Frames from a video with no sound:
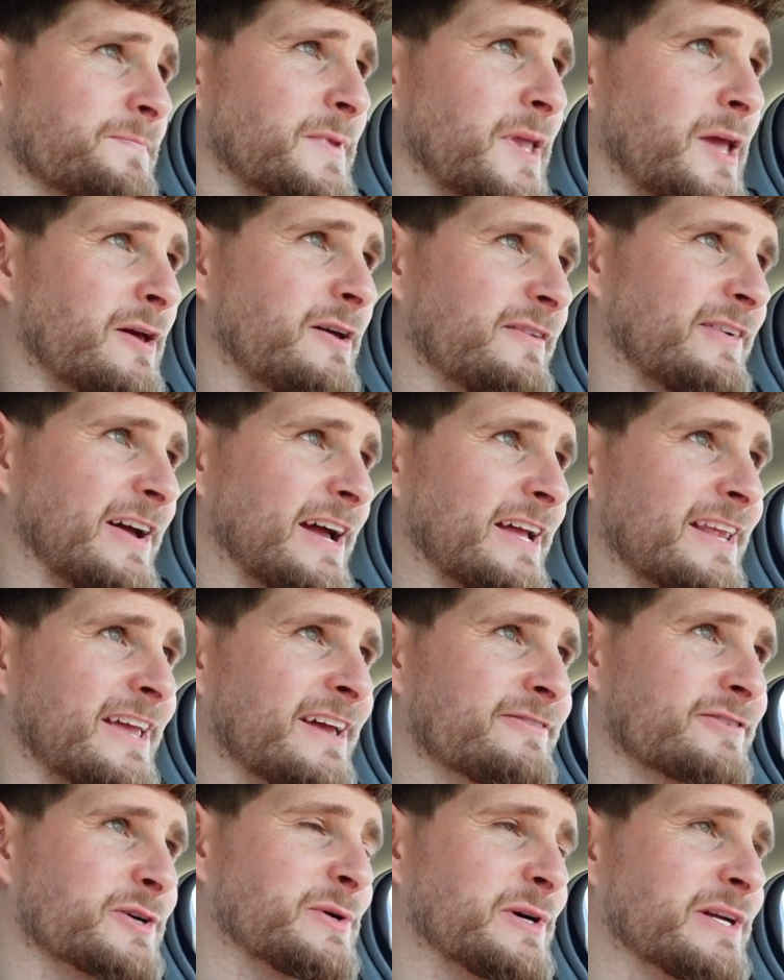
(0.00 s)
In fact,
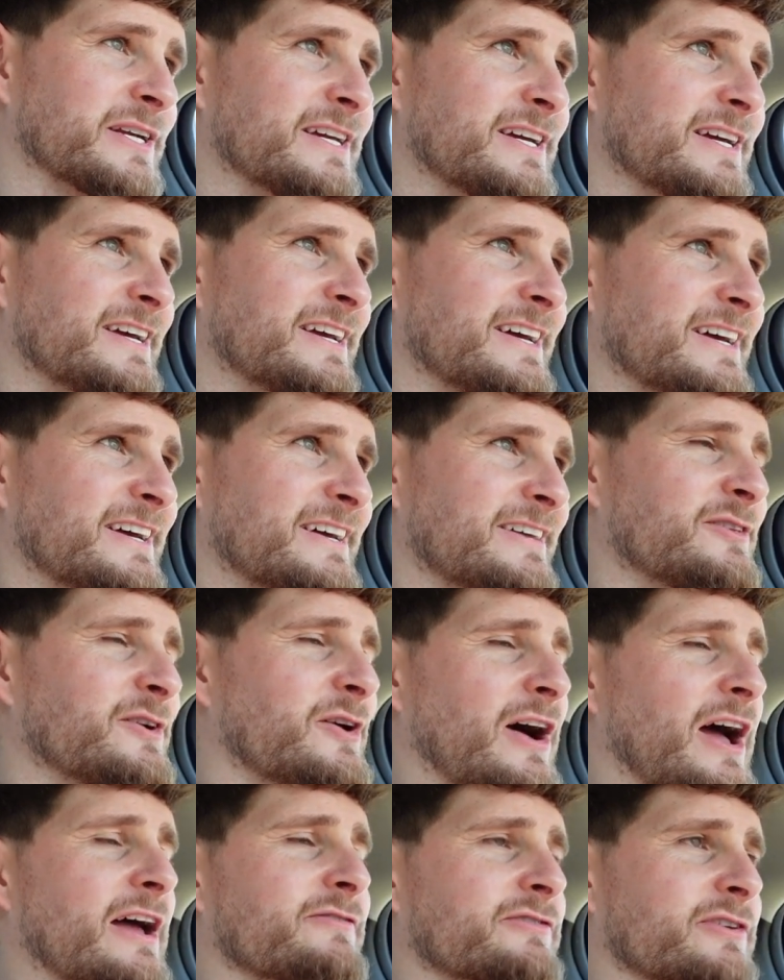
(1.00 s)
everyone,
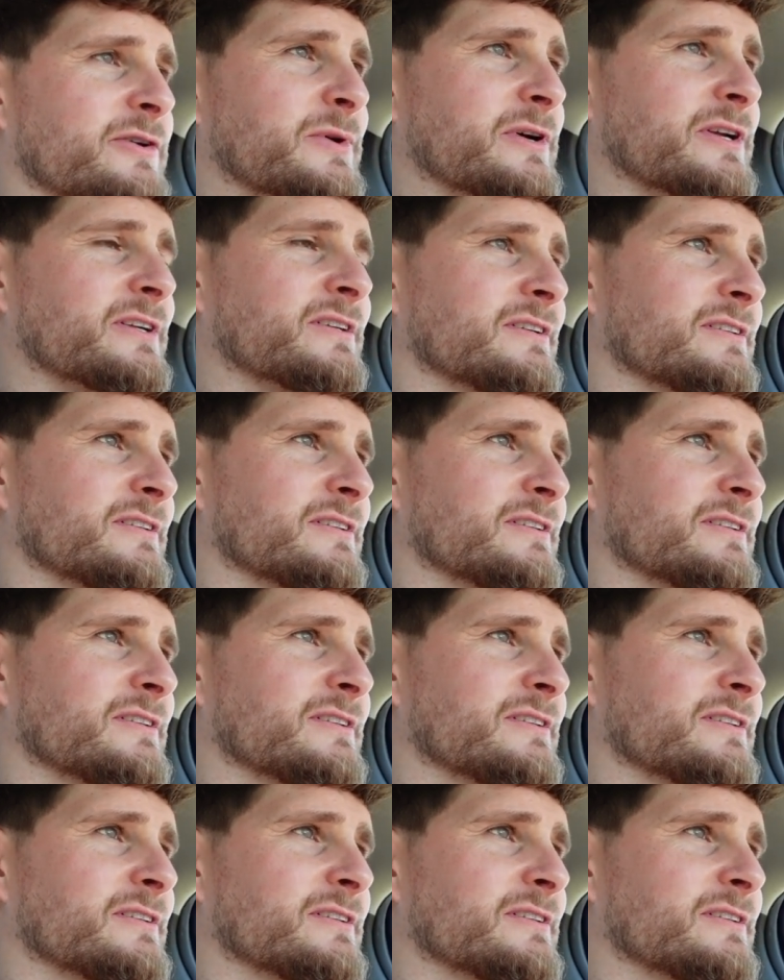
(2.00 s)
not everyone,